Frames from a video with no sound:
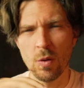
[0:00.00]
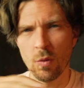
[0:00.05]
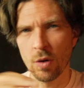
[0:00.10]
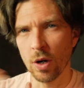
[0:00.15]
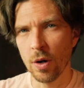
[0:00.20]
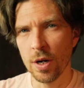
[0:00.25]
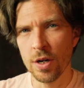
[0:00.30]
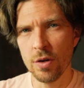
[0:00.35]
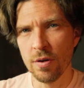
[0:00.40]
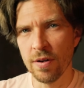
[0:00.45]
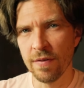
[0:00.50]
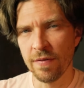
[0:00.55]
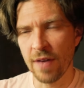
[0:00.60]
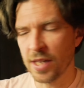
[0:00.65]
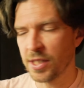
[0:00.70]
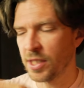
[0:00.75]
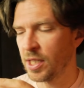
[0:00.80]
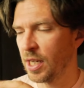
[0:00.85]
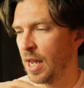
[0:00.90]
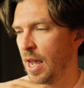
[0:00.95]
We're going to
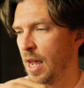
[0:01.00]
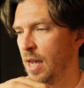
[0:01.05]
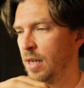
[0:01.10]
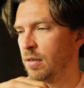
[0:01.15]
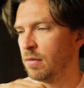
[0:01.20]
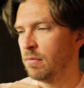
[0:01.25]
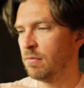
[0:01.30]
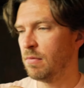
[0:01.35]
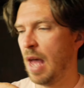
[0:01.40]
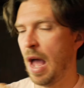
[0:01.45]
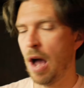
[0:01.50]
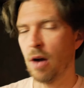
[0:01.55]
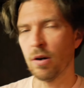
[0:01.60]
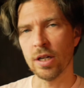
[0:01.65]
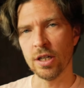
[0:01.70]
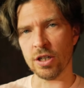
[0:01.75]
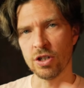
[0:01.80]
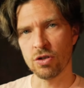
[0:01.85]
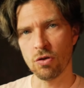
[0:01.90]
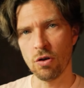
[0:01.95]
investigate how
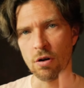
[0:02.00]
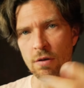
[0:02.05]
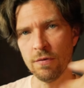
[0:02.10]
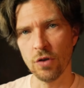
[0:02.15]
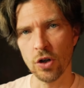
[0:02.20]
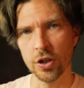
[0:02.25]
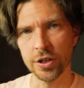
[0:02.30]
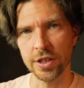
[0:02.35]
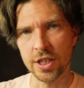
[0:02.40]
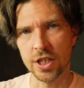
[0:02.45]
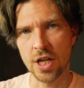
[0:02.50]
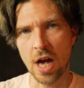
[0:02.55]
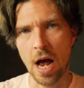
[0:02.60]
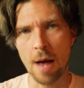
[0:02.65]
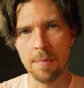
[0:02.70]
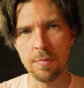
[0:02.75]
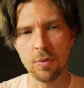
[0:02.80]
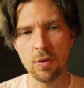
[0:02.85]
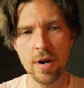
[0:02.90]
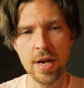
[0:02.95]
control voltage
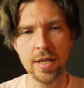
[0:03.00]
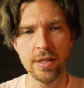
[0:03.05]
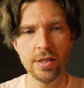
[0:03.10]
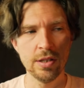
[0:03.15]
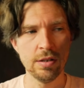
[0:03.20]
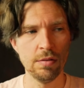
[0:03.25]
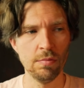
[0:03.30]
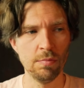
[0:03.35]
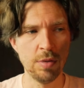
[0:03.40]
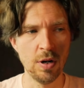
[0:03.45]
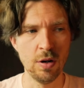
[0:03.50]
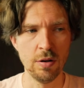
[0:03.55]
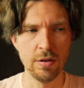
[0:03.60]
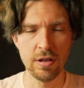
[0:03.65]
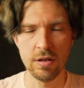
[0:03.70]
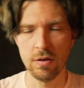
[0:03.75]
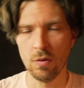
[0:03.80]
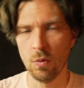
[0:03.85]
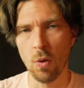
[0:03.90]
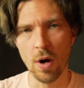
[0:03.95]
operates,
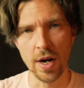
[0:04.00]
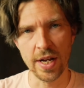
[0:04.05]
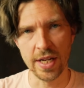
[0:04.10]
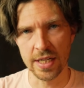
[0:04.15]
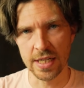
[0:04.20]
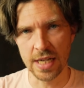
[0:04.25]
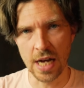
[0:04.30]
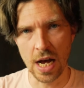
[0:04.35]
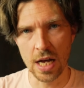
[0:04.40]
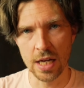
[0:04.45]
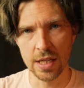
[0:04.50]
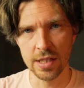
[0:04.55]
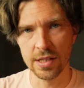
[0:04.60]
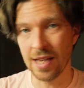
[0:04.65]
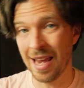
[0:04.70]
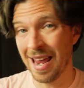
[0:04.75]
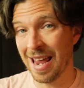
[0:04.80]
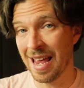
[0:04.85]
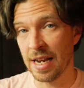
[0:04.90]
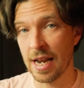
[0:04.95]
both what it does
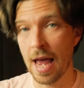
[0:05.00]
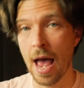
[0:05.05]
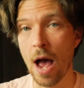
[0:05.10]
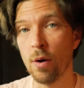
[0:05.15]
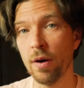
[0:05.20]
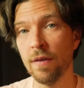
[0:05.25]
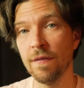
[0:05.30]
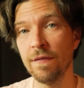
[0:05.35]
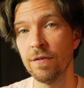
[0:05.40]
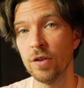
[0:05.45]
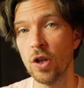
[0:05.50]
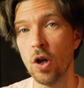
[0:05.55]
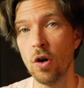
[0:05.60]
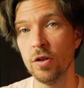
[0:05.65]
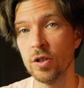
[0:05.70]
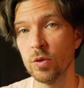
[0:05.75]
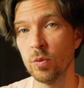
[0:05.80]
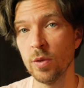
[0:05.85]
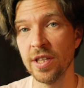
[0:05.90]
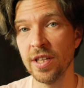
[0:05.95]
and how it
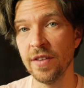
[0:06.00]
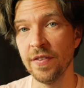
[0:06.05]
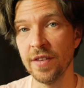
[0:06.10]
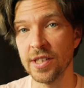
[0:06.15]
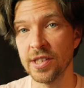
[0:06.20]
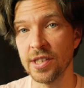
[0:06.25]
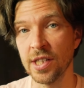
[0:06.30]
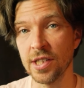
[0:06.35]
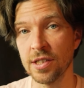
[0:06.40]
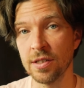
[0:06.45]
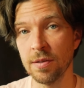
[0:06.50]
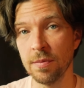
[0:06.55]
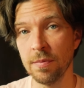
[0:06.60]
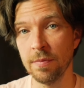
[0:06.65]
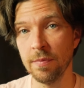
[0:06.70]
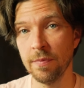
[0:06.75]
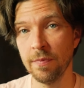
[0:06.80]
flows within the system.